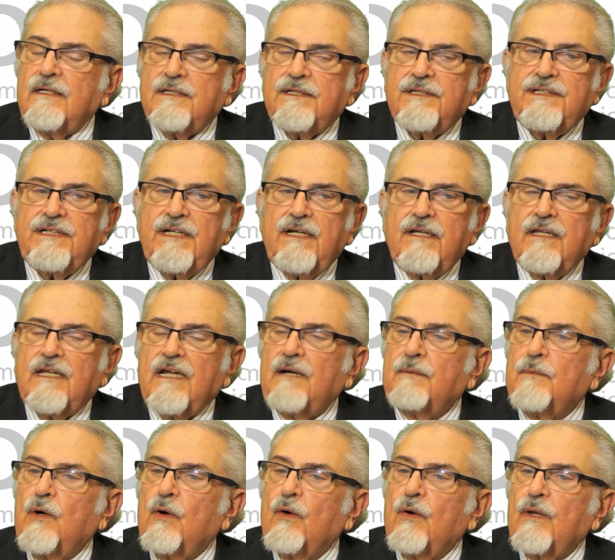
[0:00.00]
sell
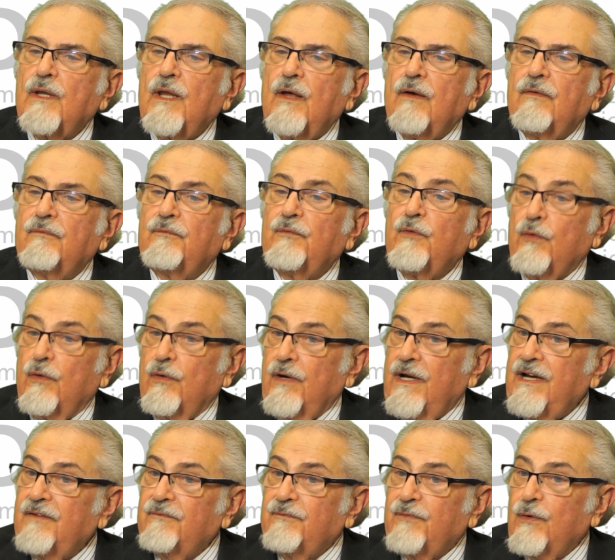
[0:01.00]
them or look for
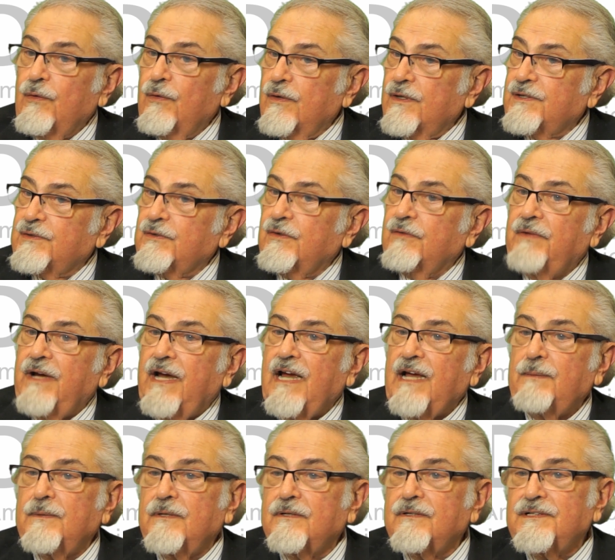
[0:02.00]
influence or
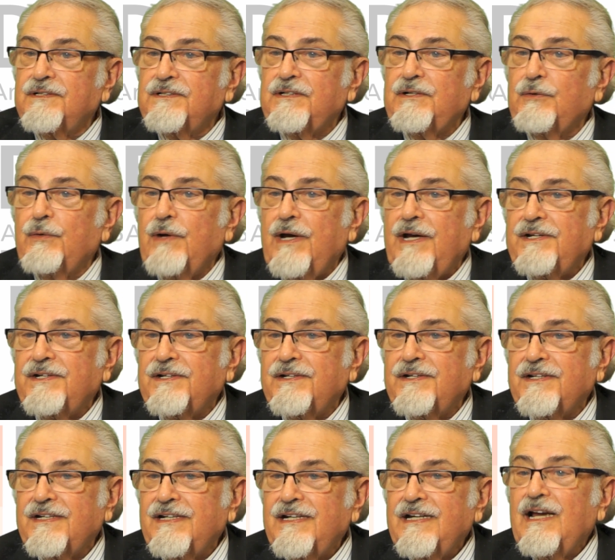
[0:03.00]
valuable
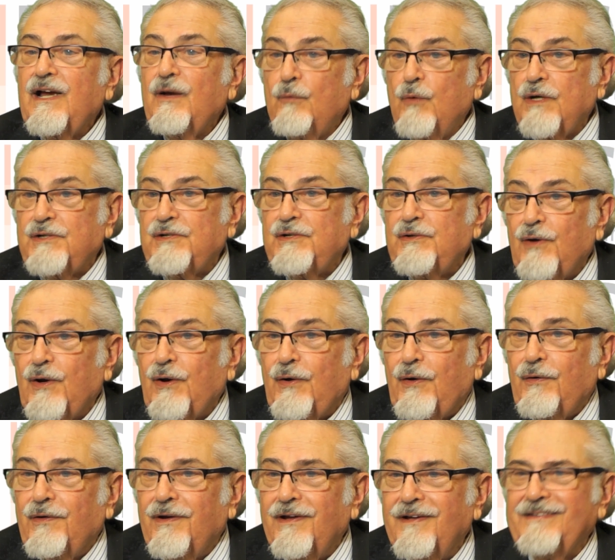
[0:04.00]
considerations what you
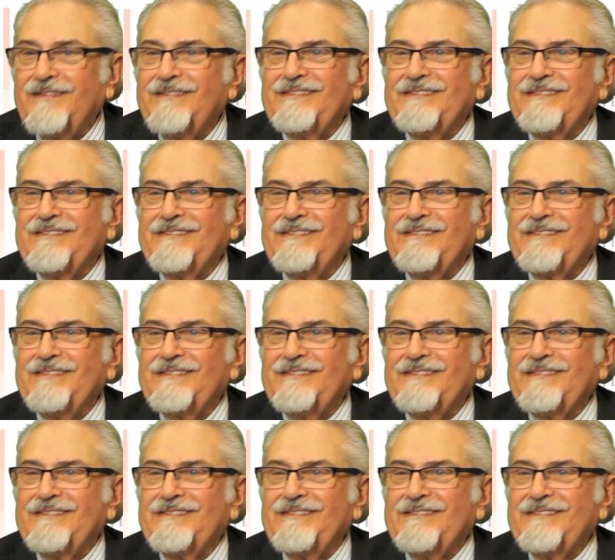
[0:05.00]
learn.